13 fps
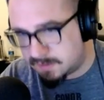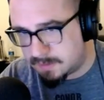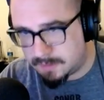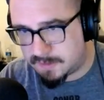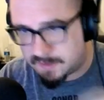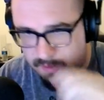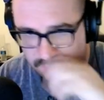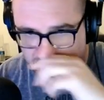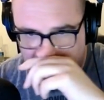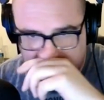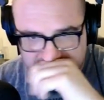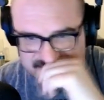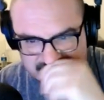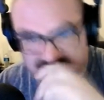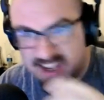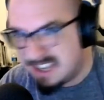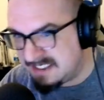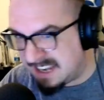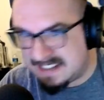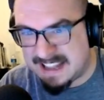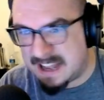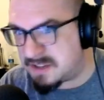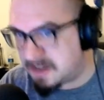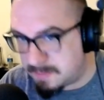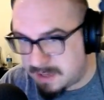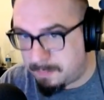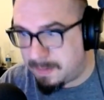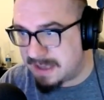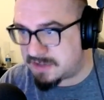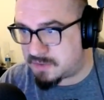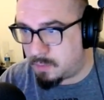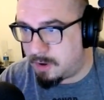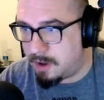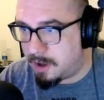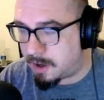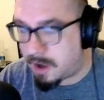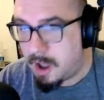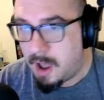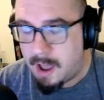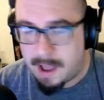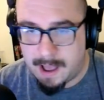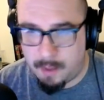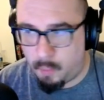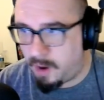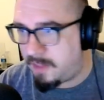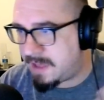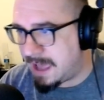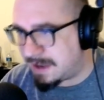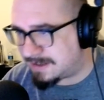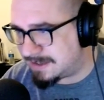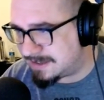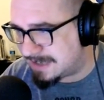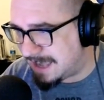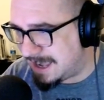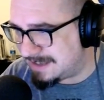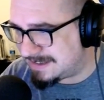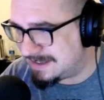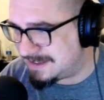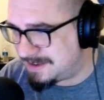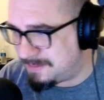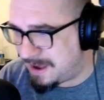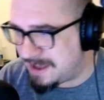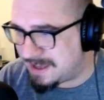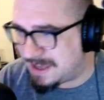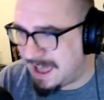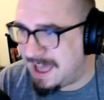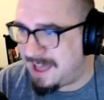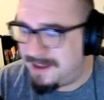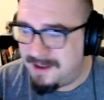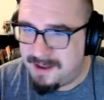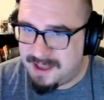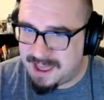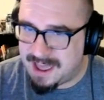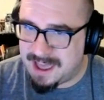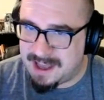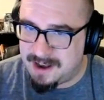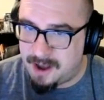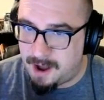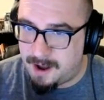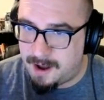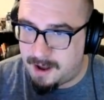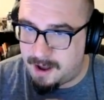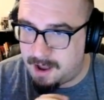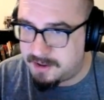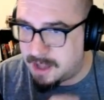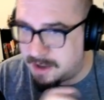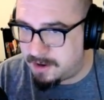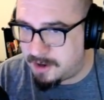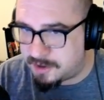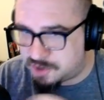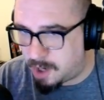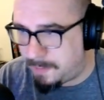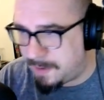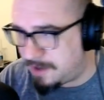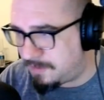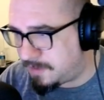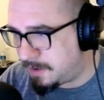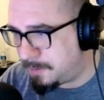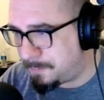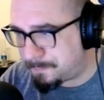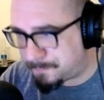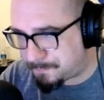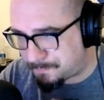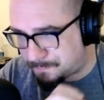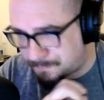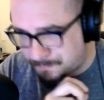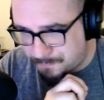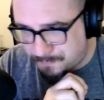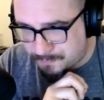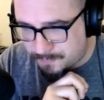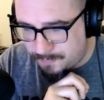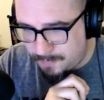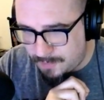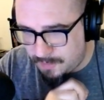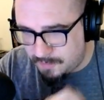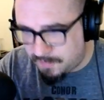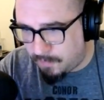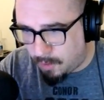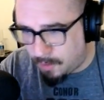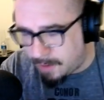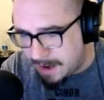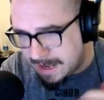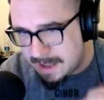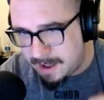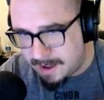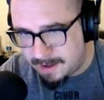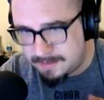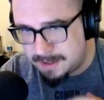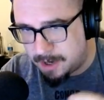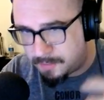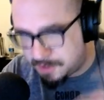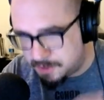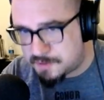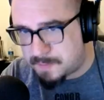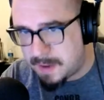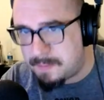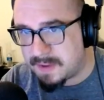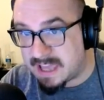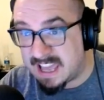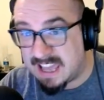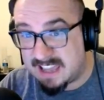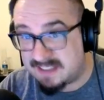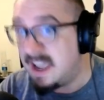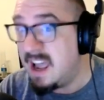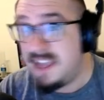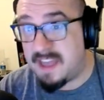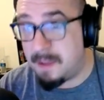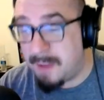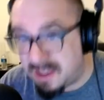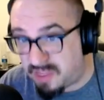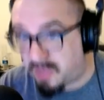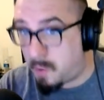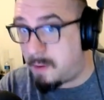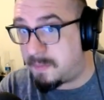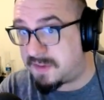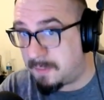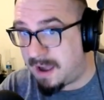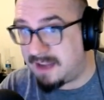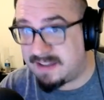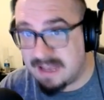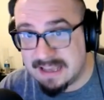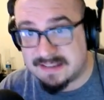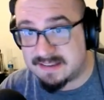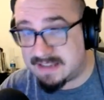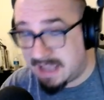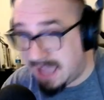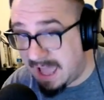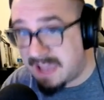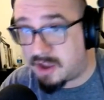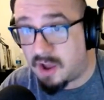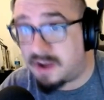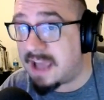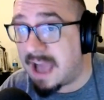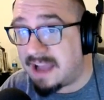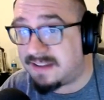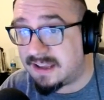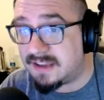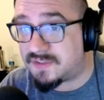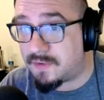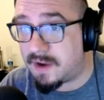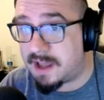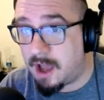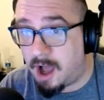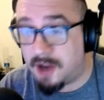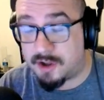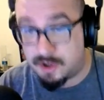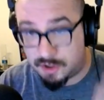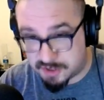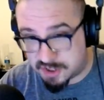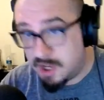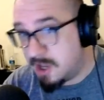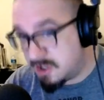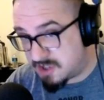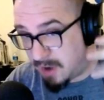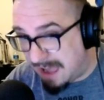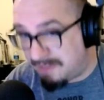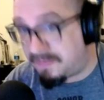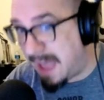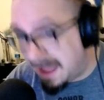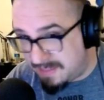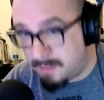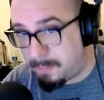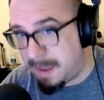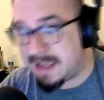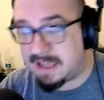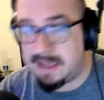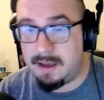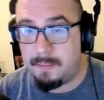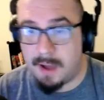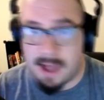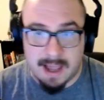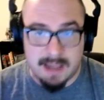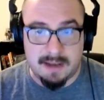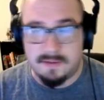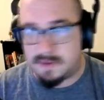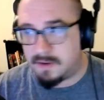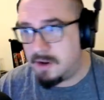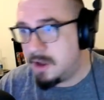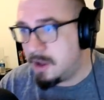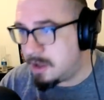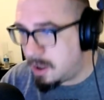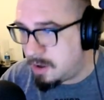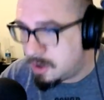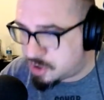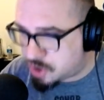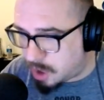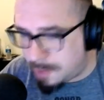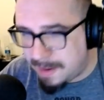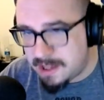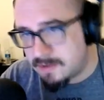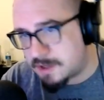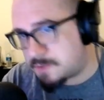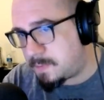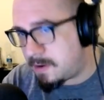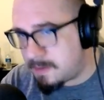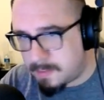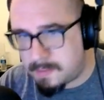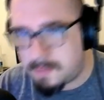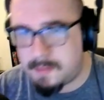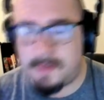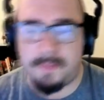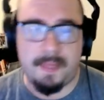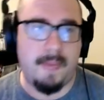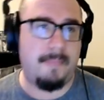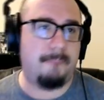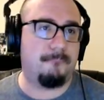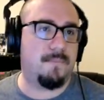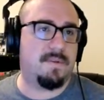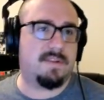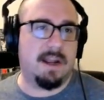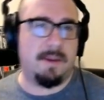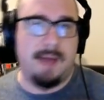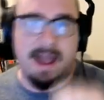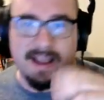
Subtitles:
as you call it, to take down some of your best work. One of the exercises you might get in a job interview for a newspaper gig is they might throw up some ideas and say, hey, you got any ideas for any articles? So have that in the back of your mind and, you know, just talk about your experience. Blah, blah, blah. So anyway,